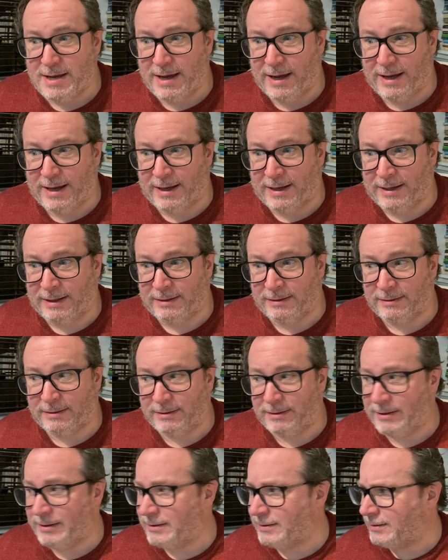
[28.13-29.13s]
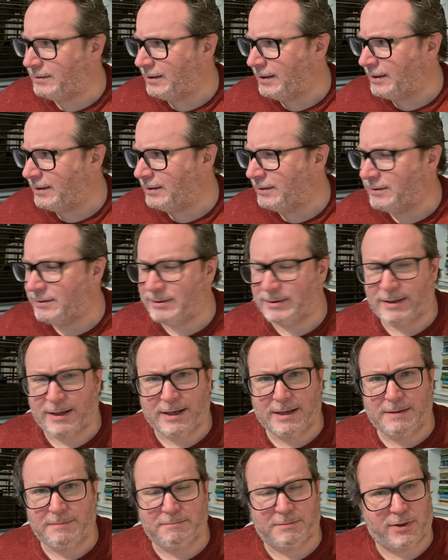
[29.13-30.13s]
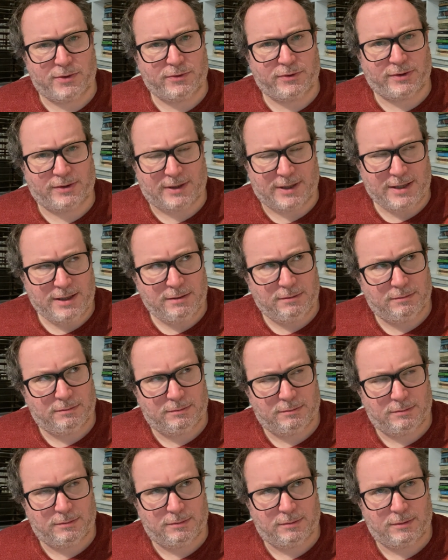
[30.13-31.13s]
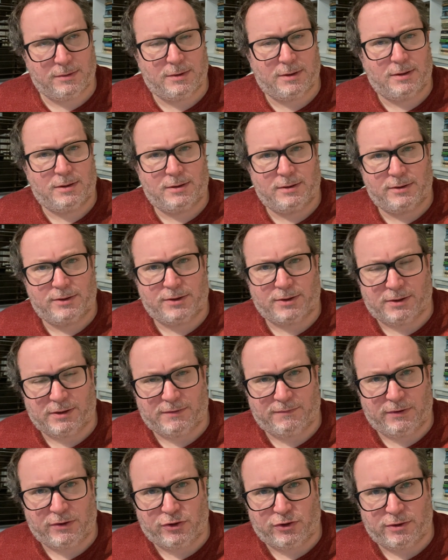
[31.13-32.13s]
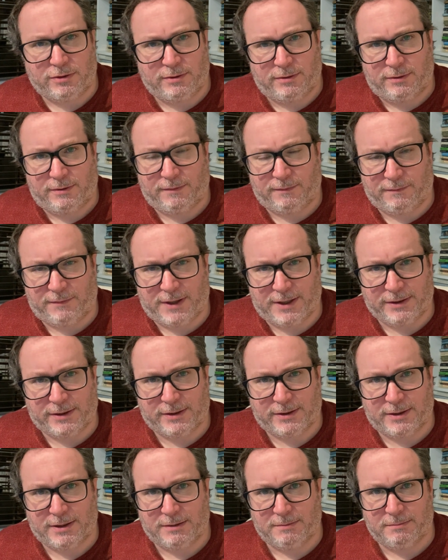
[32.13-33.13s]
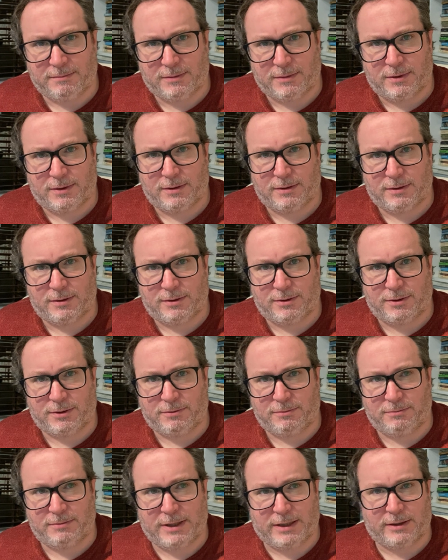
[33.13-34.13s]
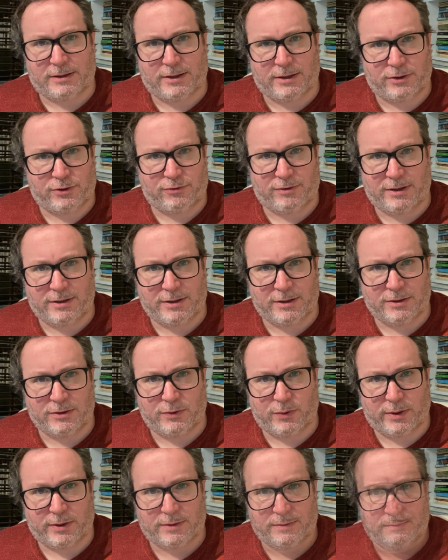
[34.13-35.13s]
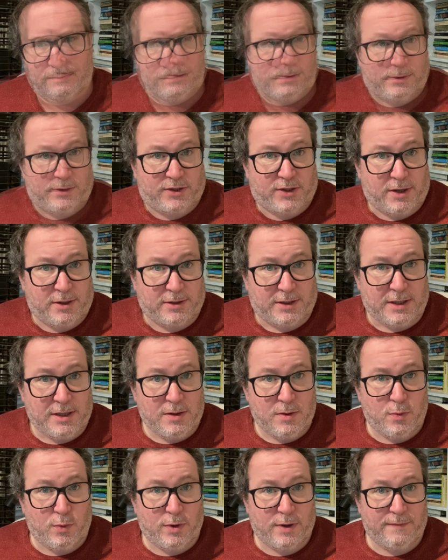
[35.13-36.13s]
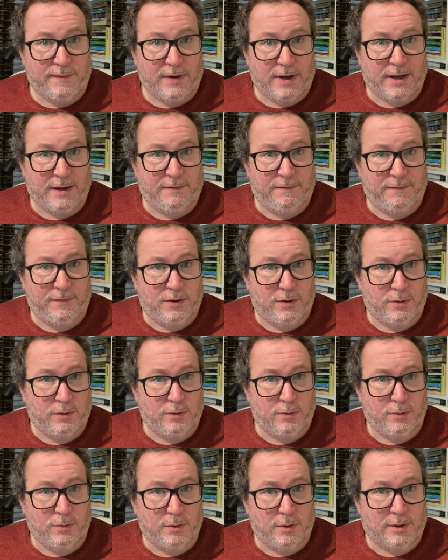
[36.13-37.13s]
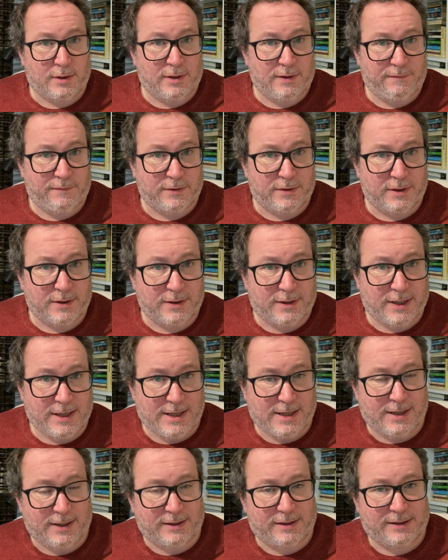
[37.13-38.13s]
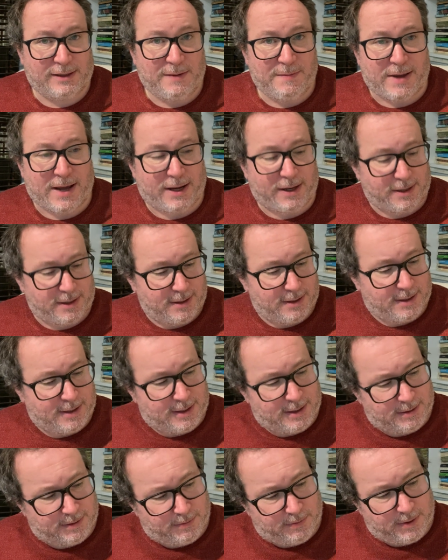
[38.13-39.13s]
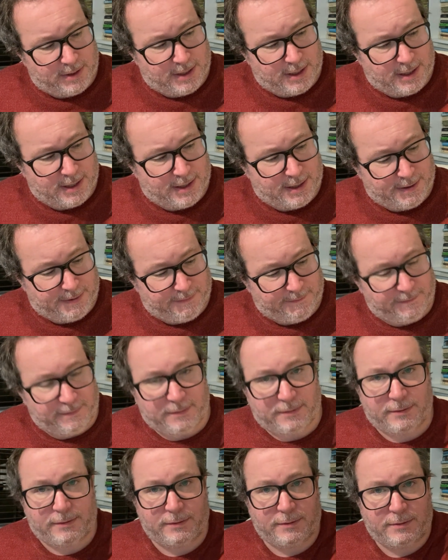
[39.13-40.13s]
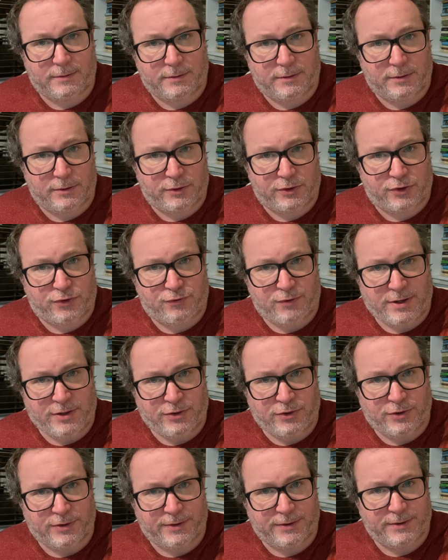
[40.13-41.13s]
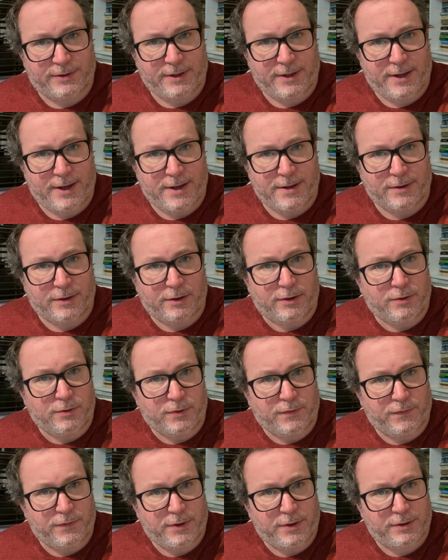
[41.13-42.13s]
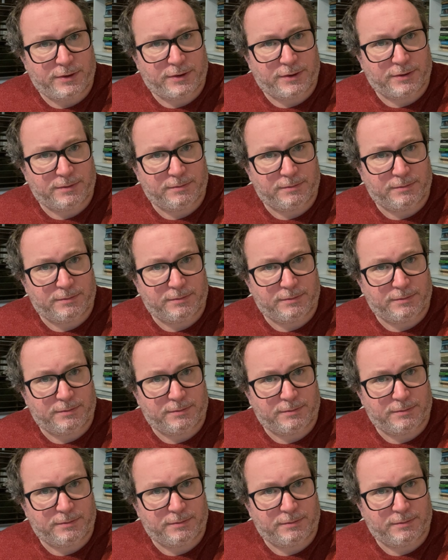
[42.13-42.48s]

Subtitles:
And this is today mostly science fiction and fantasy. So let's get straight into it. Starting with a few Clifford D. Simak, and we have Strangers in the Universe,